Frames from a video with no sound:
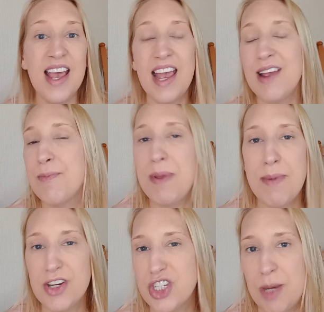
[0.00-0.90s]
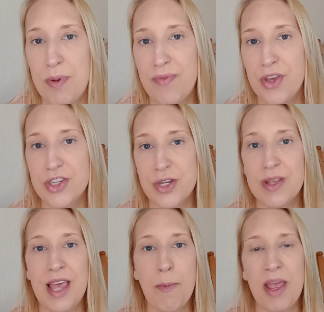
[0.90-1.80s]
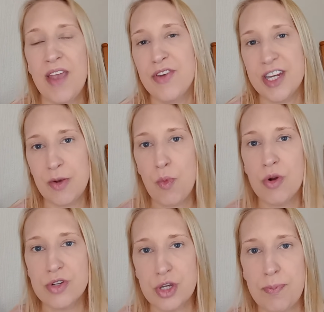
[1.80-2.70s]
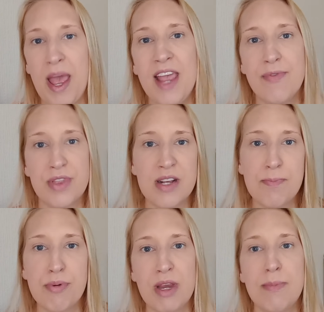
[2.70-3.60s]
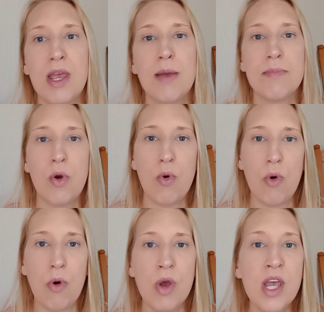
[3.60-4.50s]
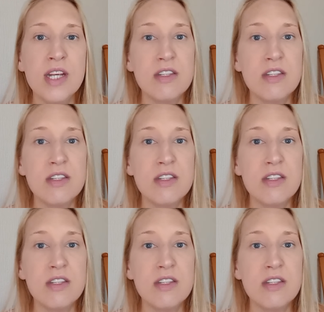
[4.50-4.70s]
it would be much cheaper for you to do it that way if you didn't want to pay for the premium or